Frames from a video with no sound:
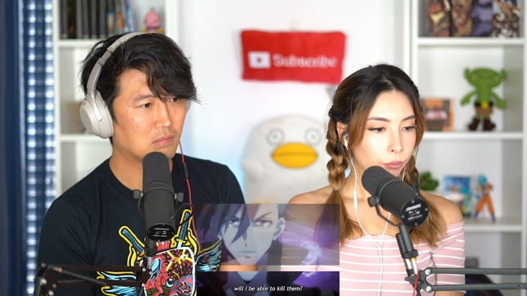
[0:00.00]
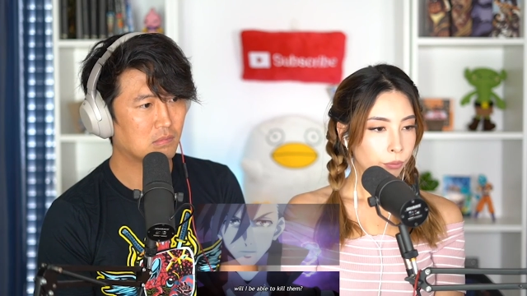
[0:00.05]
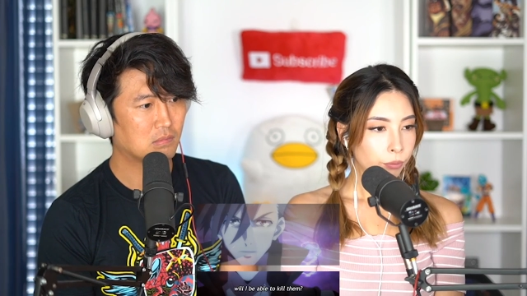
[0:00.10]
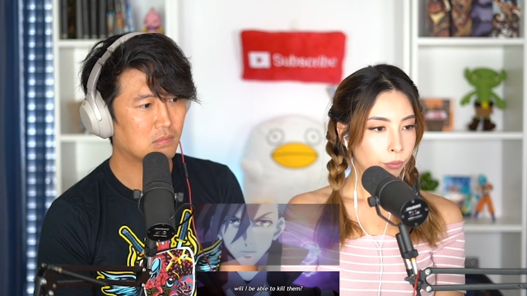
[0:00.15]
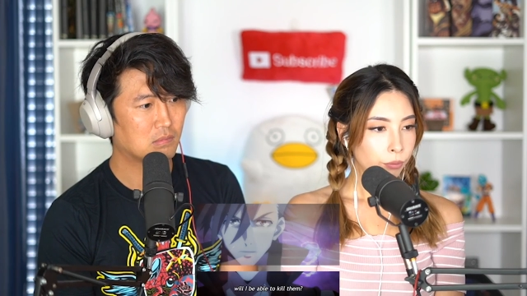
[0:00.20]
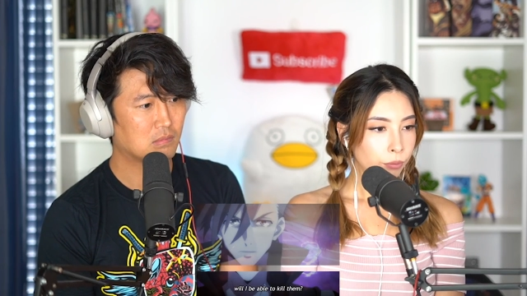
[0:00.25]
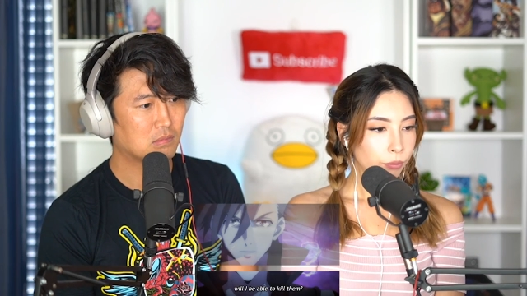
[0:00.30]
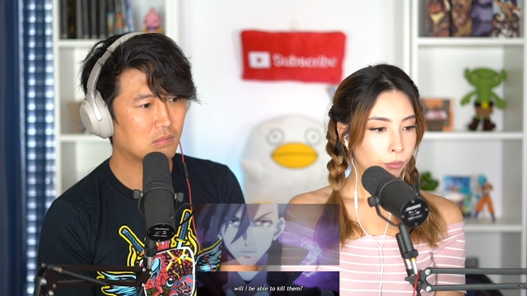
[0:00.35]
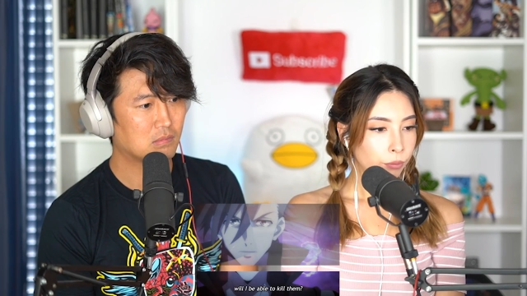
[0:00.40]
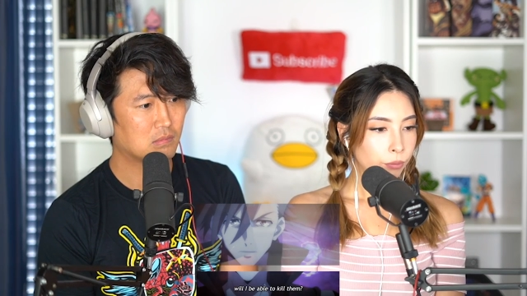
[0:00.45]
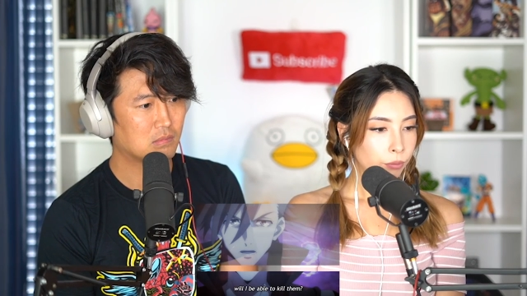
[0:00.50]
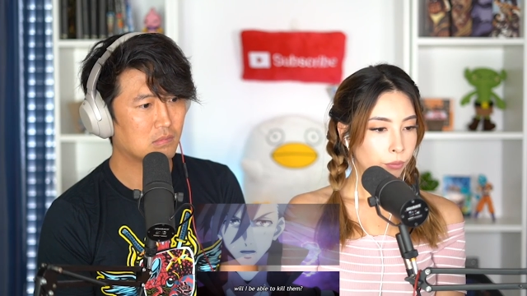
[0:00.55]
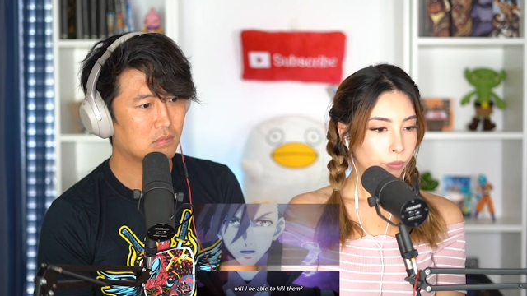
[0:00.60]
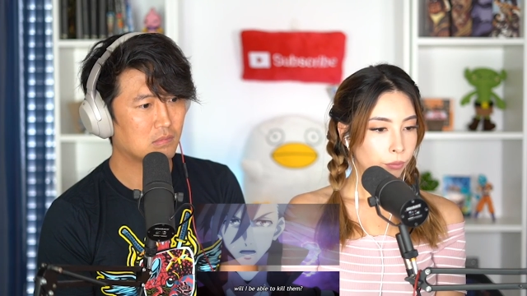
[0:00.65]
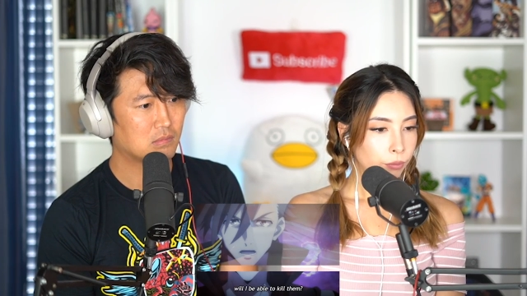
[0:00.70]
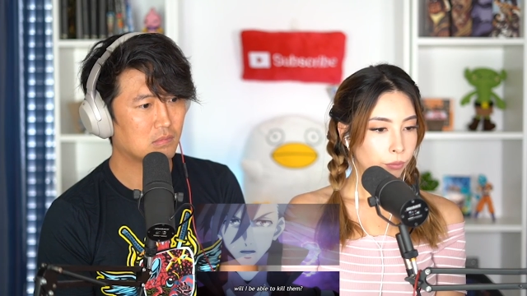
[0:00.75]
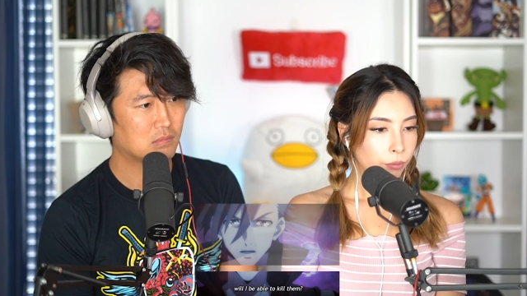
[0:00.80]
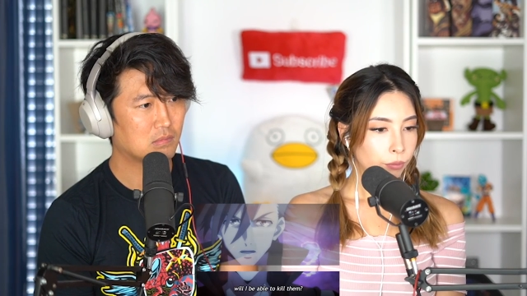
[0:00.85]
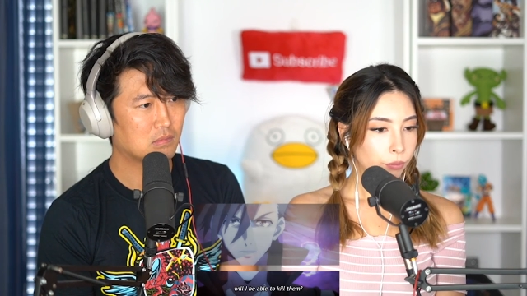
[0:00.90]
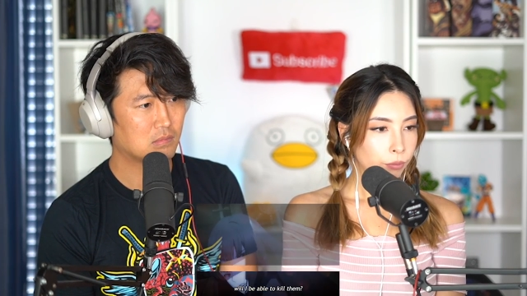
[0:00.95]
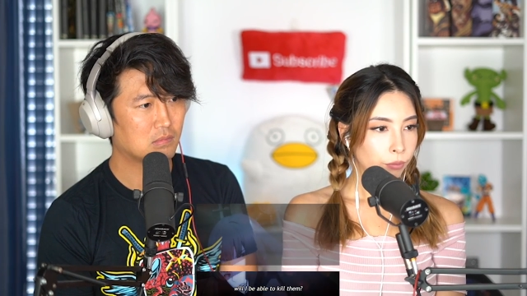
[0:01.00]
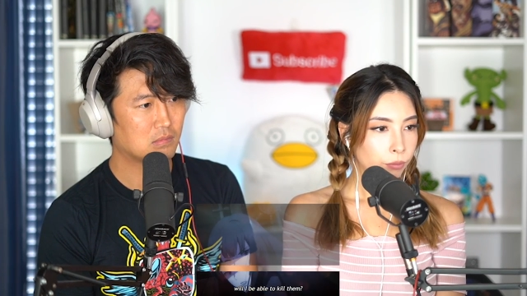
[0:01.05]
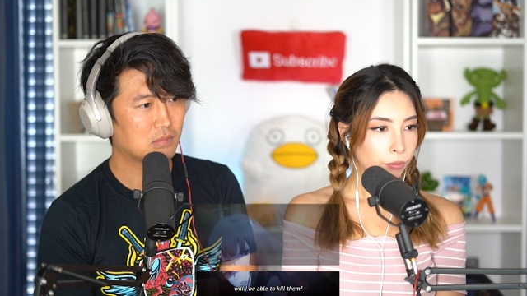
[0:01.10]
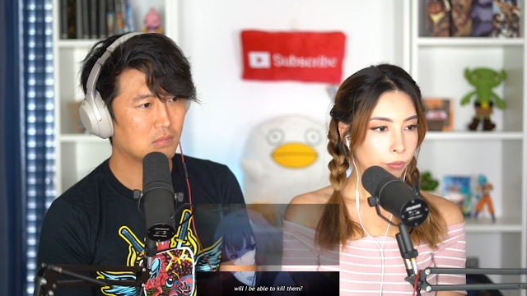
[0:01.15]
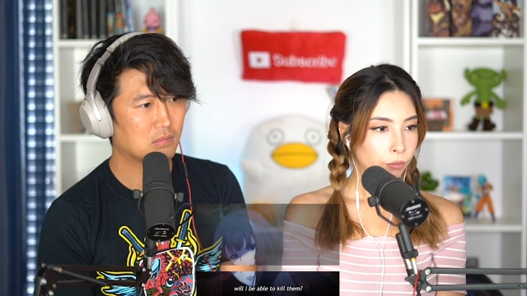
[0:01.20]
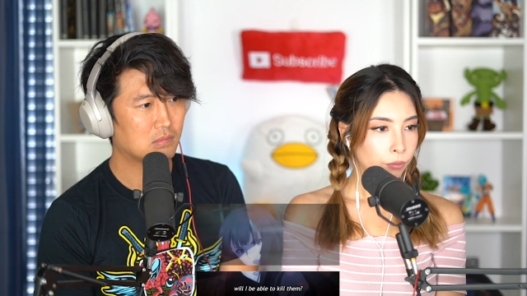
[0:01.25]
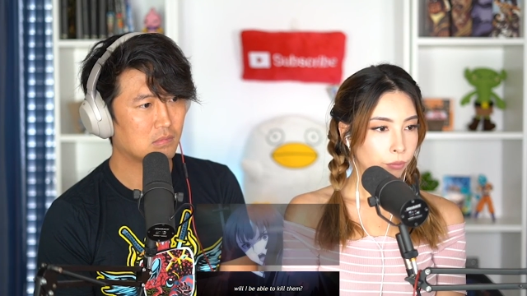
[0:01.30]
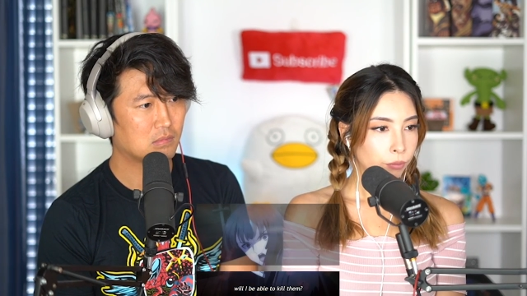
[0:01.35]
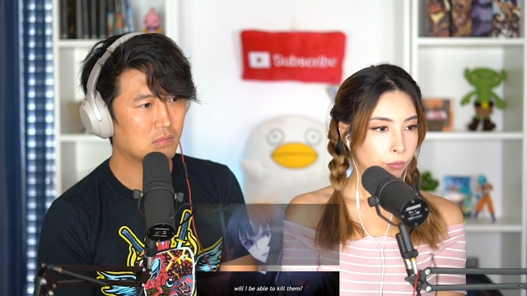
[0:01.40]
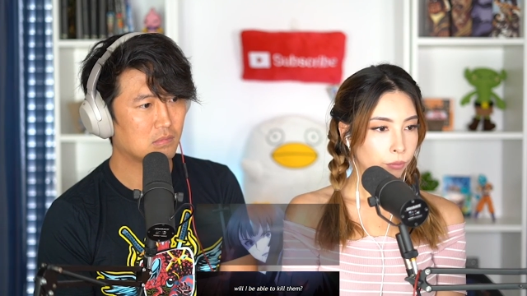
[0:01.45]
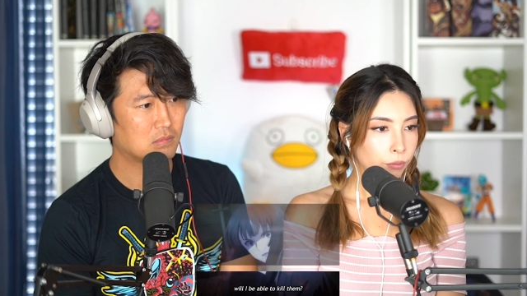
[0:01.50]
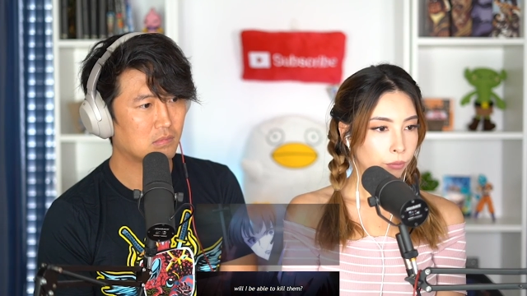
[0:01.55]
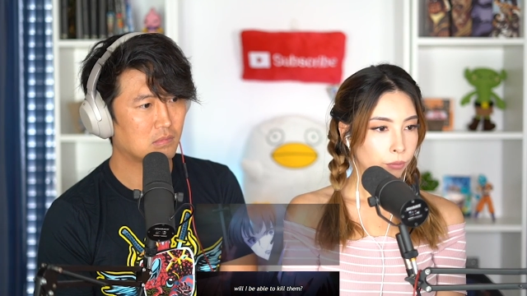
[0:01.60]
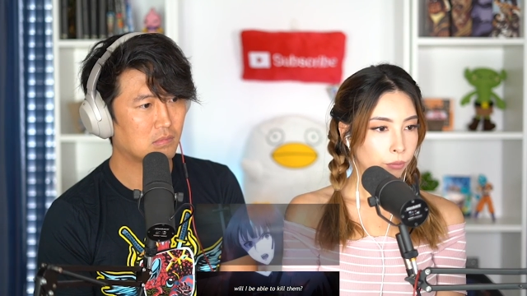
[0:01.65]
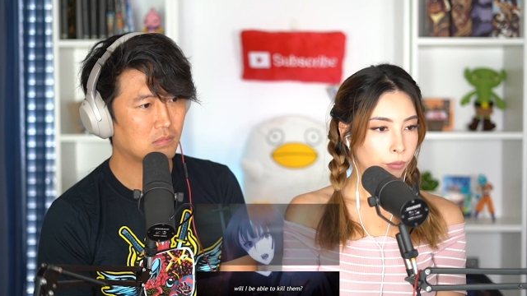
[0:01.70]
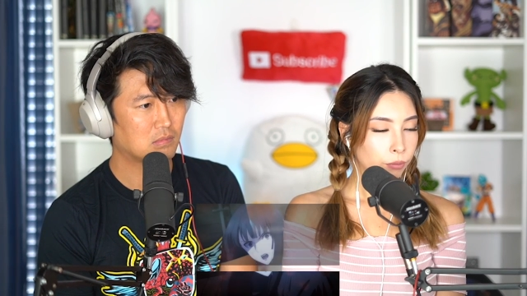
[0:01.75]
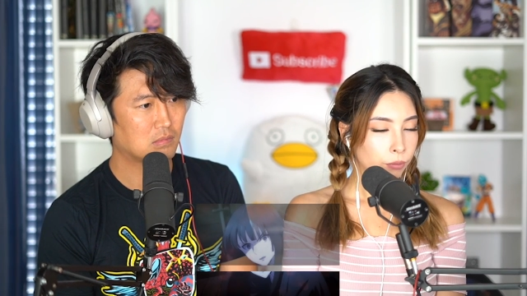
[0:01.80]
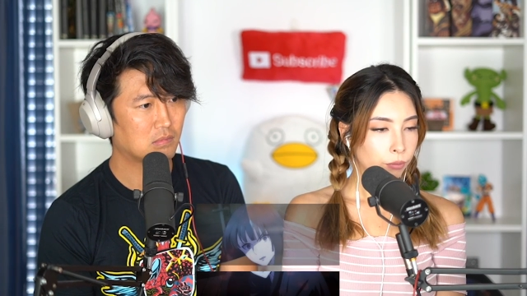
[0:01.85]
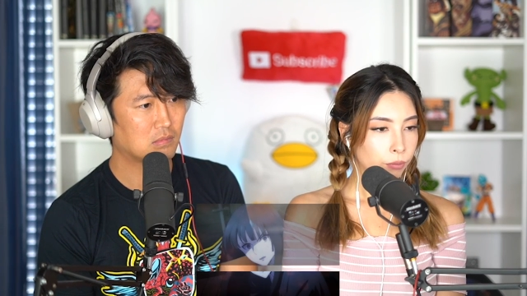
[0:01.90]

Nobody speaks.